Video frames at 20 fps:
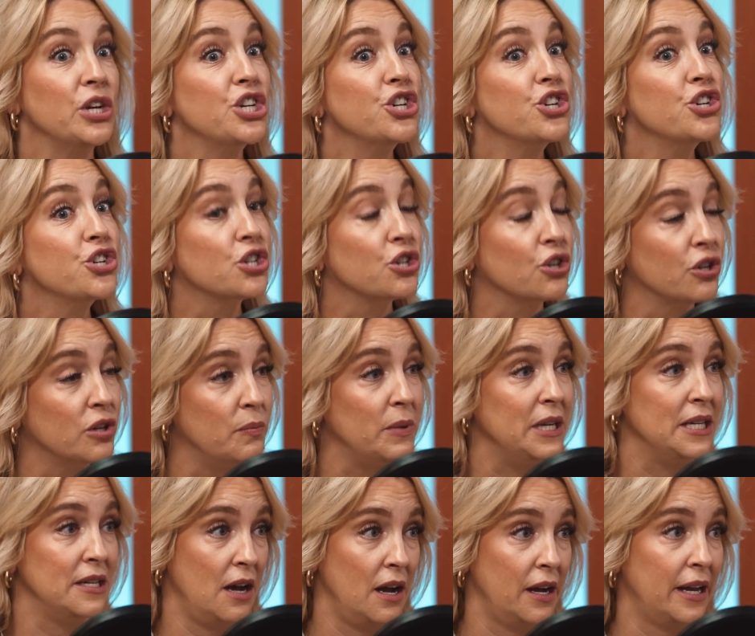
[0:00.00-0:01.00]
we should
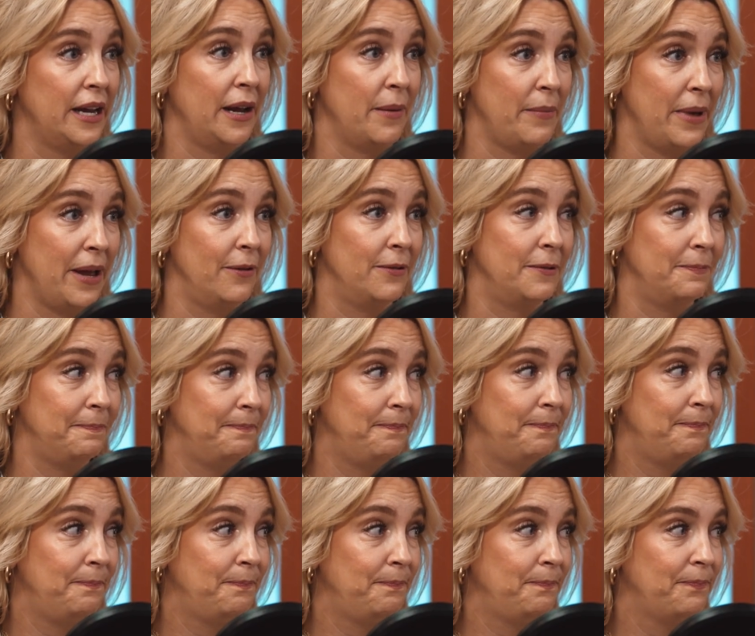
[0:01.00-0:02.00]
be talking about?
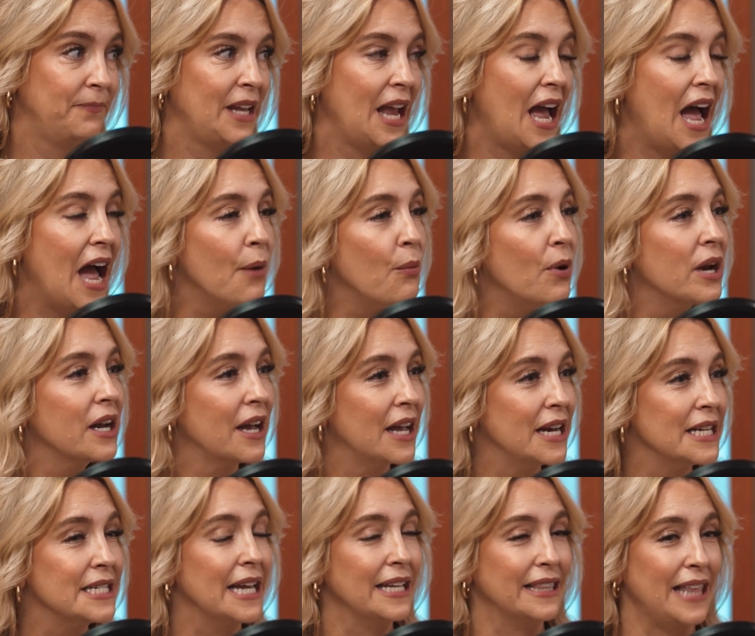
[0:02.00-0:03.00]
I want to
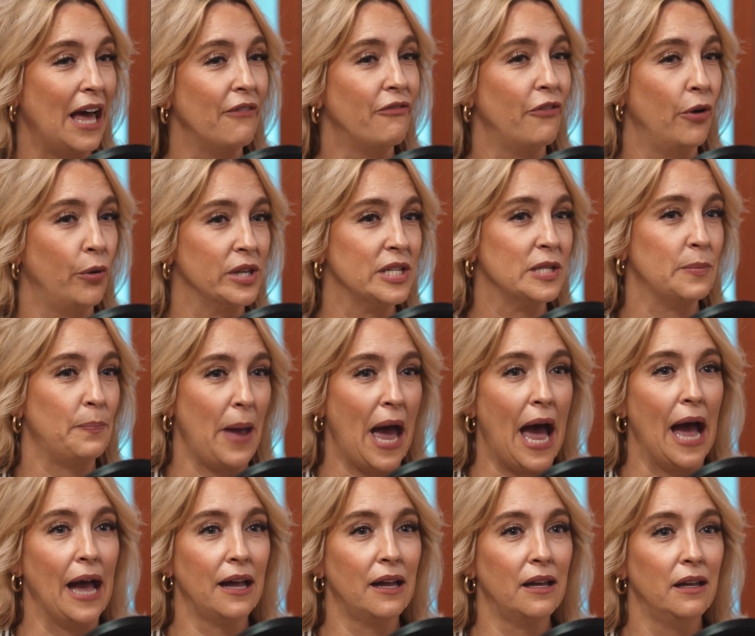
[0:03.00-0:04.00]
kind of take that focus
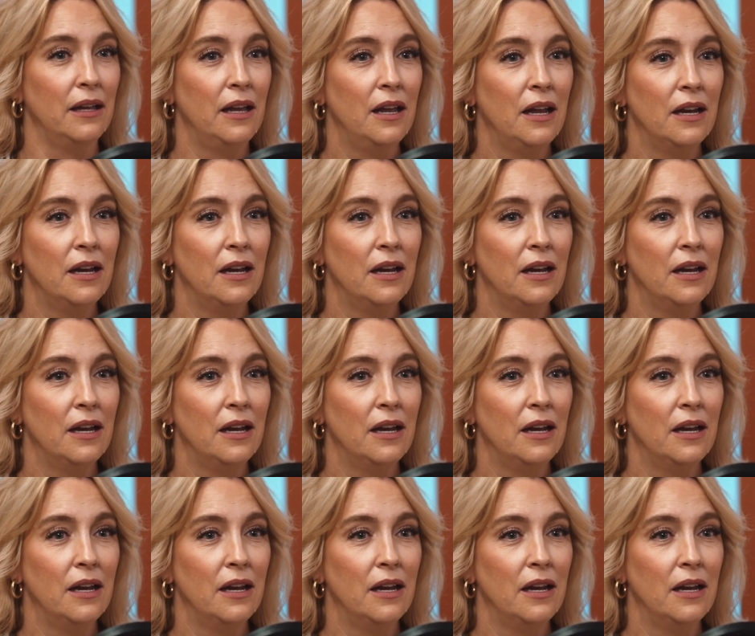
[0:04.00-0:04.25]
back,